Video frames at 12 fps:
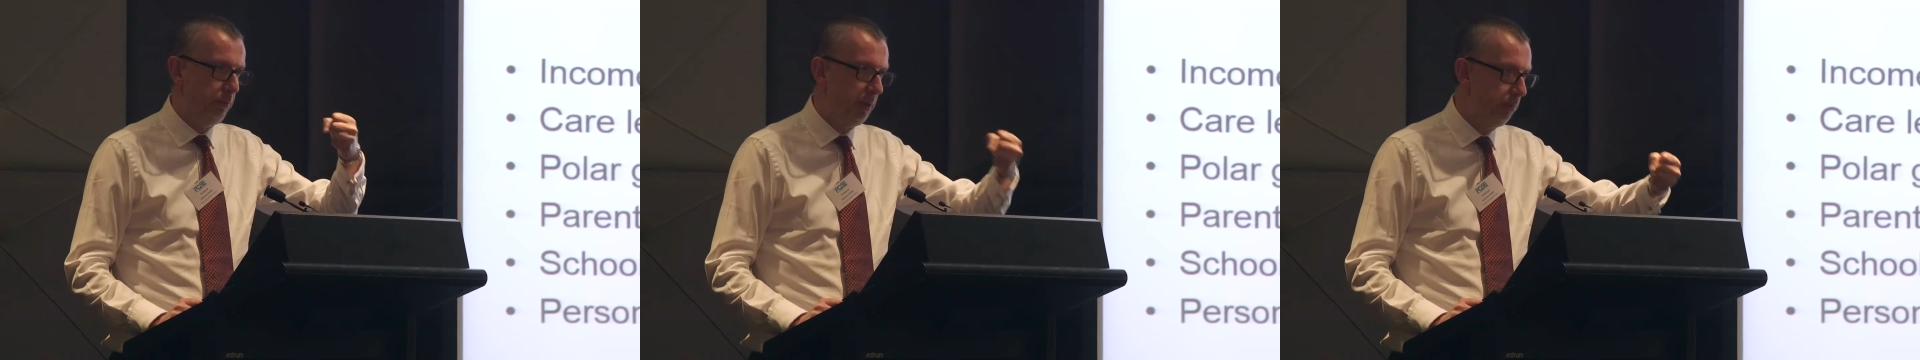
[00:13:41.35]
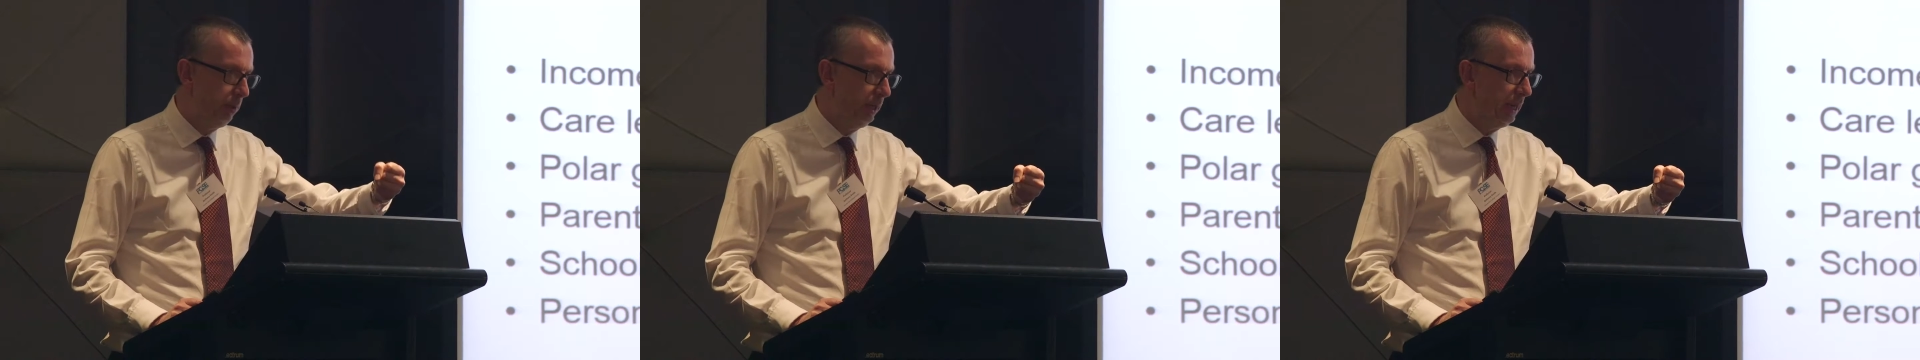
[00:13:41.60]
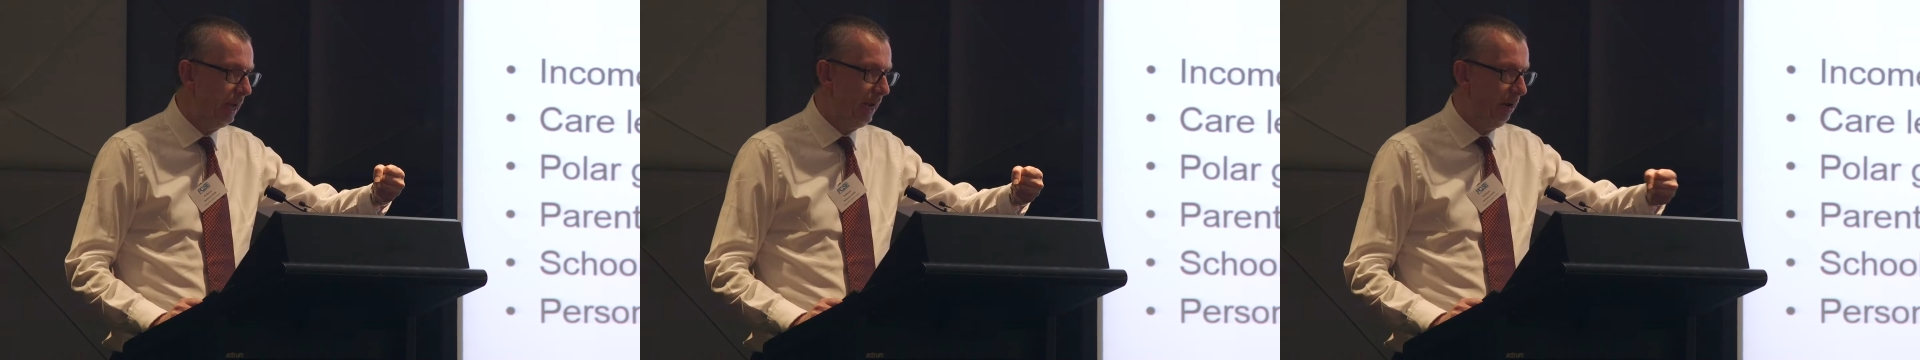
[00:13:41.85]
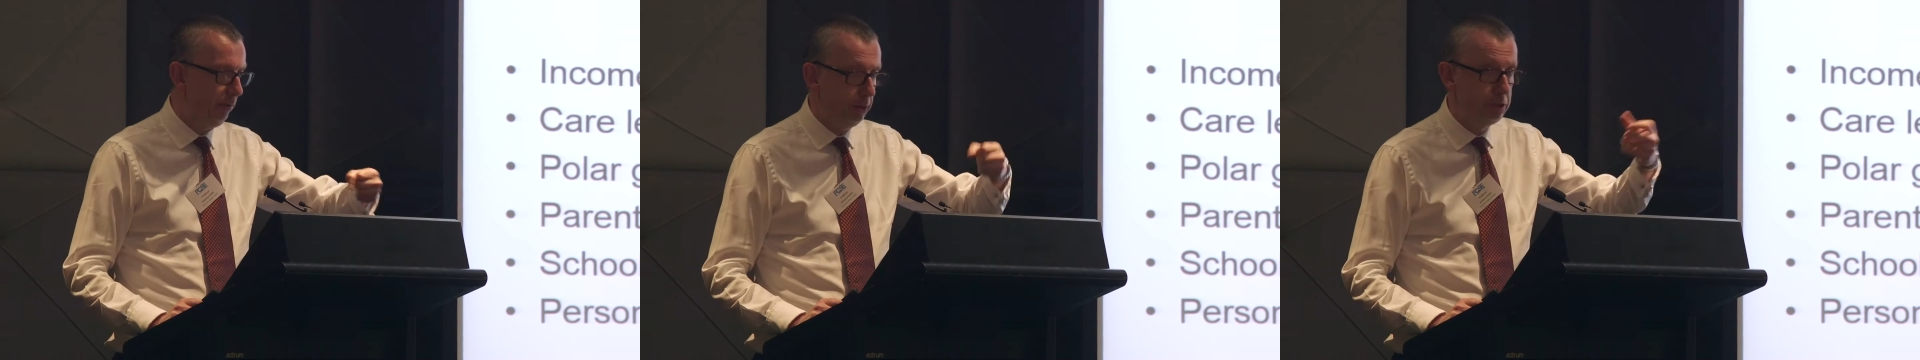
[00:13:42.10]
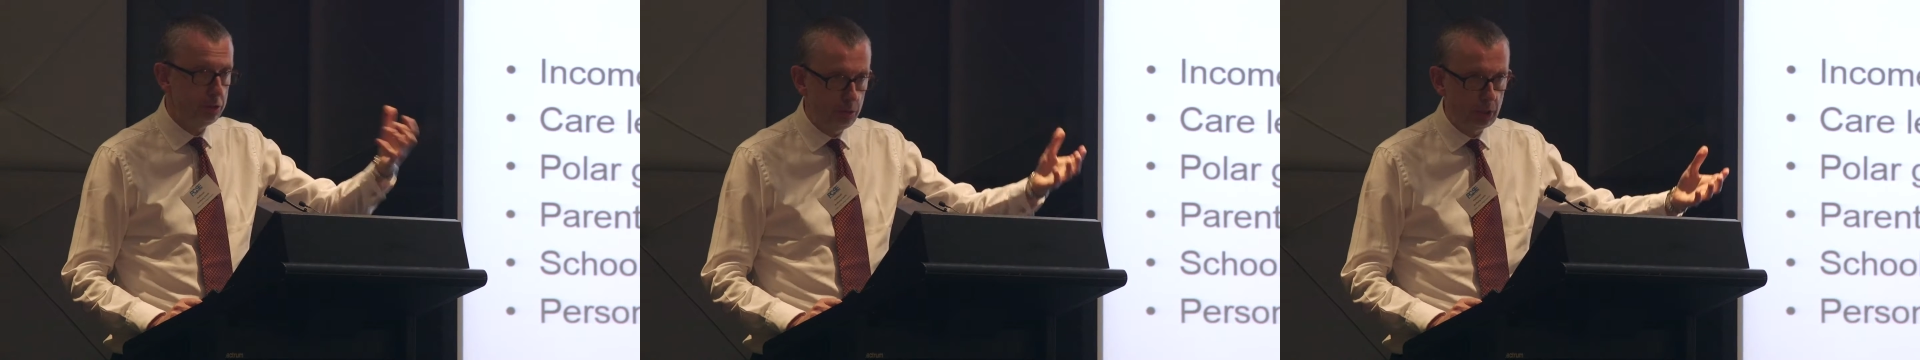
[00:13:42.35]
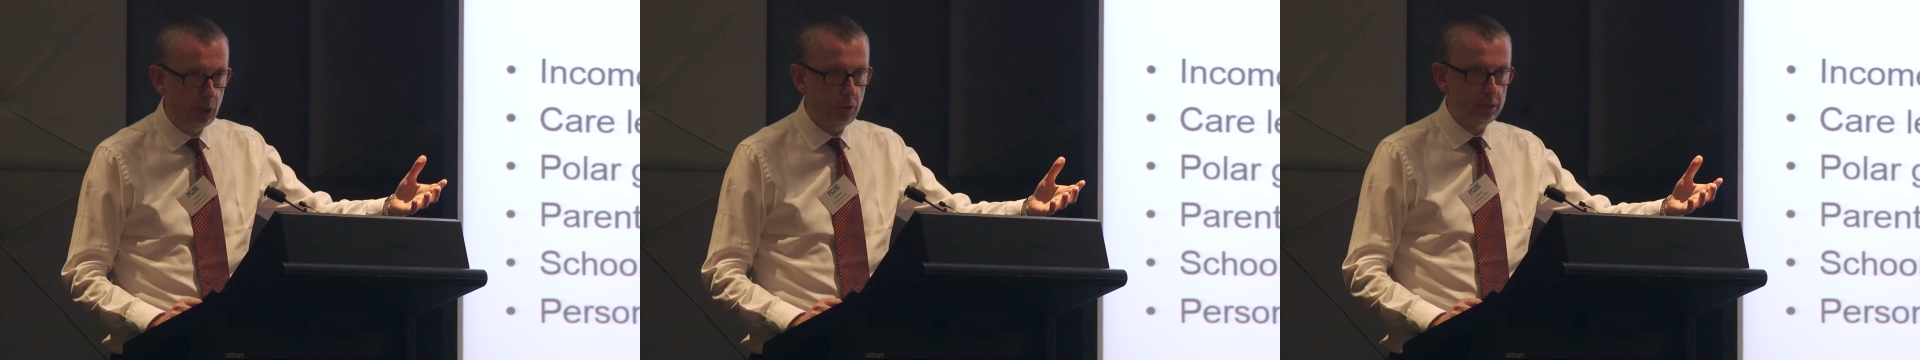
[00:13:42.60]
people in that area
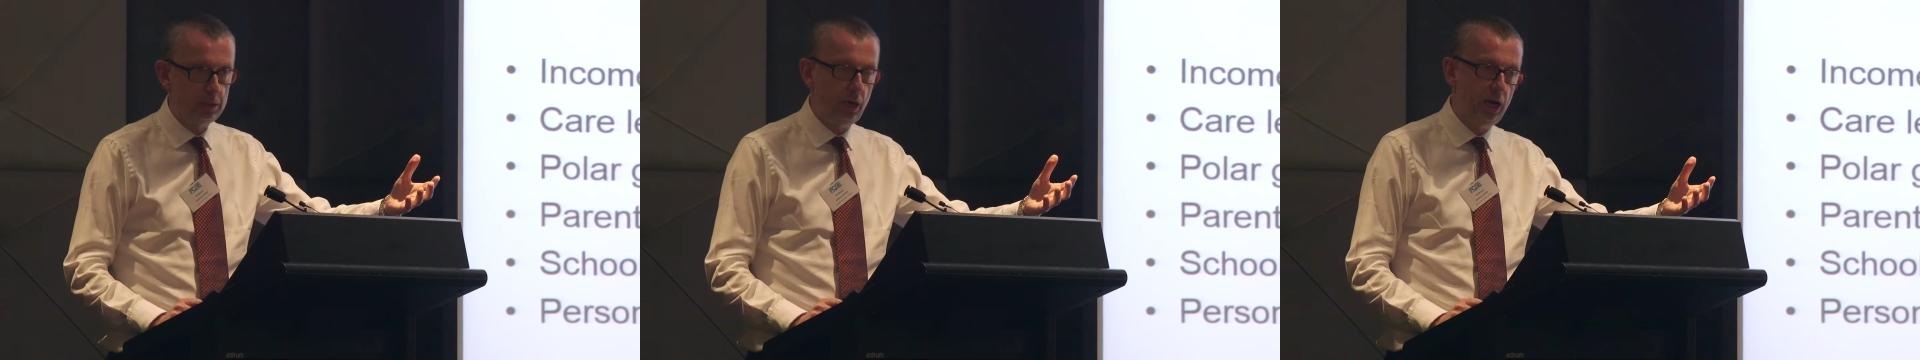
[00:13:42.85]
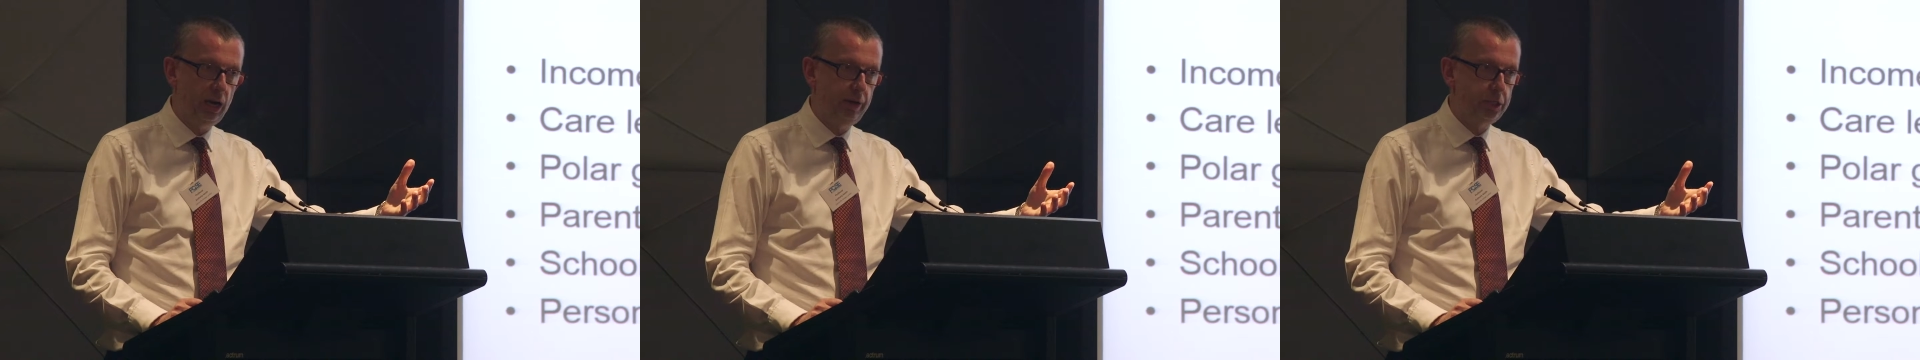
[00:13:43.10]
do go on to higher